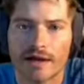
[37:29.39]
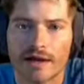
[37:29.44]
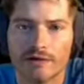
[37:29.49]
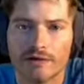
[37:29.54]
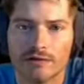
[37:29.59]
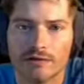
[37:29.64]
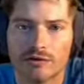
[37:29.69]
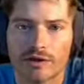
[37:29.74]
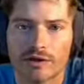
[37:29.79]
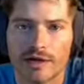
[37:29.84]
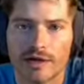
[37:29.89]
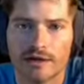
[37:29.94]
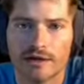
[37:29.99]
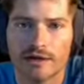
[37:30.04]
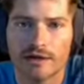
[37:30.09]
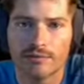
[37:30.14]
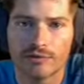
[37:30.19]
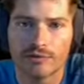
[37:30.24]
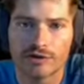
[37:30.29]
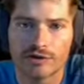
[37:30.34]
try it
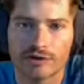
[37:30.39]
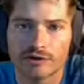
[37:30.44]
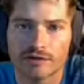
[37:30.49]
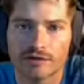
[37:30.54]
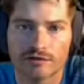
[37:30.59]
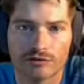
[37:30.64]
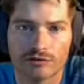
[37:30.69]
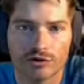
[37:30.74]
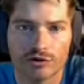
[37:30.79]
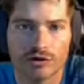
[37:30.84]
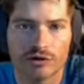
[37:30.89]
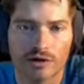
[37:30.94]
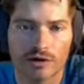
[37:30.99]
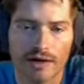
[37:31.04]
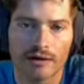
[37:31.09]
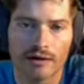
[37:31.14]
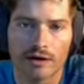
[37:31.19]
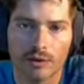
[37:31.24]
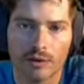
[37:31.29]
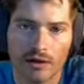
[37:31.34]
and push yourself to do a little
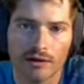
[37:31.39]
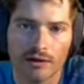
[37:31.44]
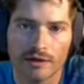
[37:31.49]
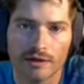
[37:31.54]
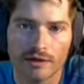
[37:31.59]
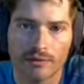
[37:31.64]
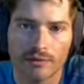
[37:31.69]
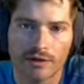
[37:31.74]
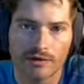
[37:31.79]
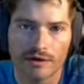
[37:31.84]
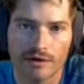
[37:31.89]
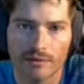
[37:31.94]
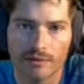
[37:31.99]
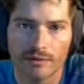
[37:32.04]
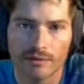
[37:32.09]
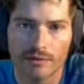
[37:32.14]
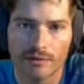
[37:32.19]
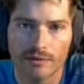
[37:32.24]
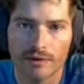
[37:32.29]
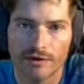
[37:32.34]
higher quality when you think
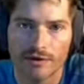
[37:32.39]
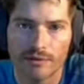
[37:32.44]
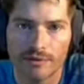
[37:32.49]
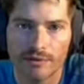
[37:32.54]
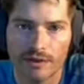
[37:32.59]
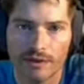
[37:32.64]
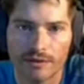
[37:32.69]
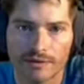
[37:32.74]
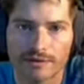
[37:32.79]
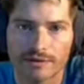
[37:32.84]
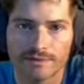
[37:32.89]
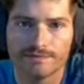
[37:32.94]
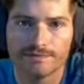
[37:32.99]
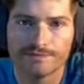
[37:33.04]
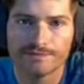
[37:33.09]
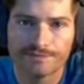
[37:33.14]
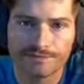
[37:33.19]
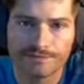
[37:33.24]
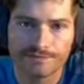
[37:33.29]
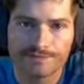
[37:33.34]
about your peers.
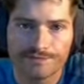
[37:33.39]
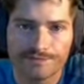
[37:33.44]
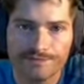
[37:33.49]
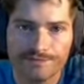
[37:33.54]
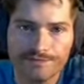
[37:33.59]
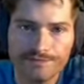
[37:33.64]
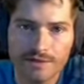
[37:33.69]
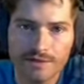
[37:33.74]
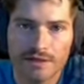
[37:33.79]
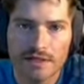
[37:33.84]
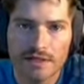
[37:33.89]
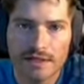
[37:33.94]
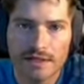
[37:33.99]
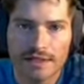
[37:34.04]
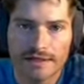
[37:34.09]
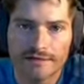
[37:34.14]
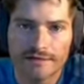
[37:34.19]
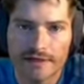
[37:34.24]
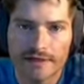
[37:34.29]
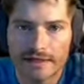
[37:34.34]

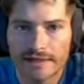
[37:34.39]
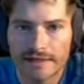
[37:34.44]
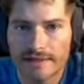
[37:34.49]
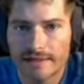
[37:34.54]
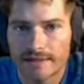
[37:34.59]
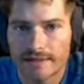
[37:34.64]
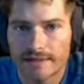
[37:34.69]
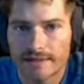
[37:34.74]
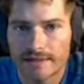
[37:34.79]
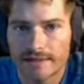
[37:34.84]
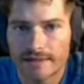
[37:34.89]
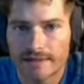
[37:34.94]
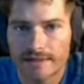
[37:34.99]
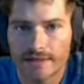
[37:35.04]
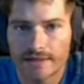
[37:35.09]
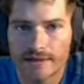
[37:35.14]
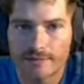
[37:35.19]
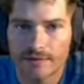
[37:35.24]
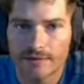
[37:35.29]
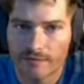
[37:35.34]
Finally,
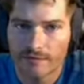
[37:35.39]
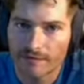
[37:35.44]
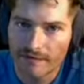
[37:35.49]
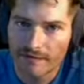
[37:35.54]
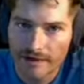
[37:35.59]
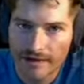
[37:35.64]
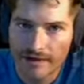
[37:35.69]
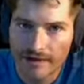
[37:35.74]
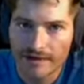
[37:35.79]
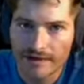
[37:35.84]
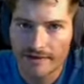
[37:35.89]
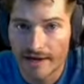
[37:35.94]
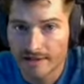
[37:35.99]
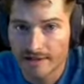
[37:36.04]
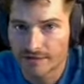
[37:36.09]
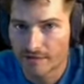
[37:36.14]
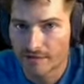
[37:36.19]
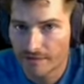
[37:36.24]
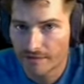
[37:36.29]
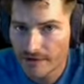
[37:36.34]
number 5, ask
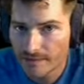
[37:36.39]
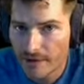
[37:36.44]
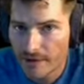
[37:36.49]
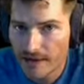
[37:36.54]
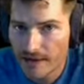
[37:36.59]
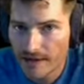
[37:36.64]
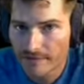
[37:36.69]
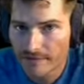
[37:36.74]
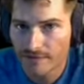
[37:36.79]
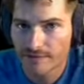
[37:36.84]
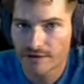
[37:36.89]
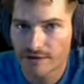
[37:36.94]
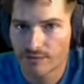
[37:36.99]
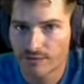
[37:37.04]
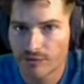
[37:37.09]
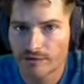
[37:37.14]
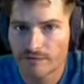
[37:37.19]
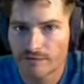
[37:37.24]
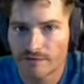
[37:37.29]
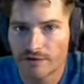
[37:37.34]
for feedback from
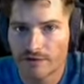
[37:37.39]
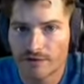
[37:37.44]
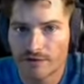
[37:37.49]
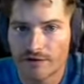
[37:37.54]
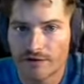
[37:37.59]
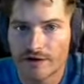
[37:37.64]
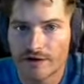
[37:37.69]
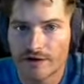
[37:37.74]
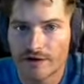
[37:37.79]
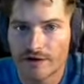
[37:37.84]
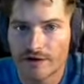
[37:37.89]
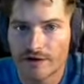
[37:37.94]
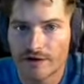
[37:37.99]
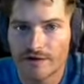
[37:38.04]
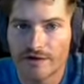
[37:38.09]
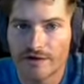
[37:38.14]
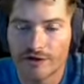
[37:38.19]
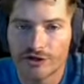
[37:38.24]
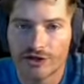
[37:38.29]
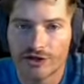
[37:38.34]
someone further in
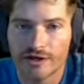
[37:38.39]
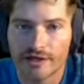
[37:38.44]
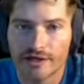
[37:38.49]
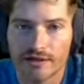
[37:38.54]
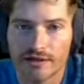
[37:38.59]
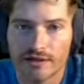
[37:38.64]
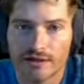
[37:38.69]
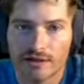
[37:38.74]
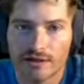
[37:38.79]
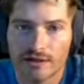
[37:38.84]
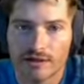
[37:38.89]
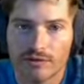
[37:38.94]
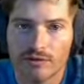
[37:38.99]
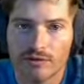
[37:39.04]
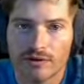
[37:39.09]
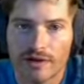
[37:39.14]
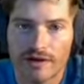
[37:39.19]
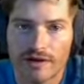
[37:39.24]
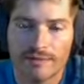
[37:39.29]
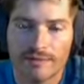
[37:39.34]
their journey.
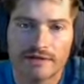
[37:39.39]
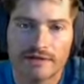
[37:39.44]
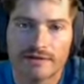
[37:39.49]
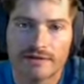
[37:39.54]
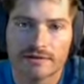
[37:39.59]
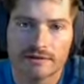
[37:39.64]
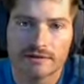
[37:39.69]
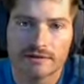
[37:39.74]
Well, that means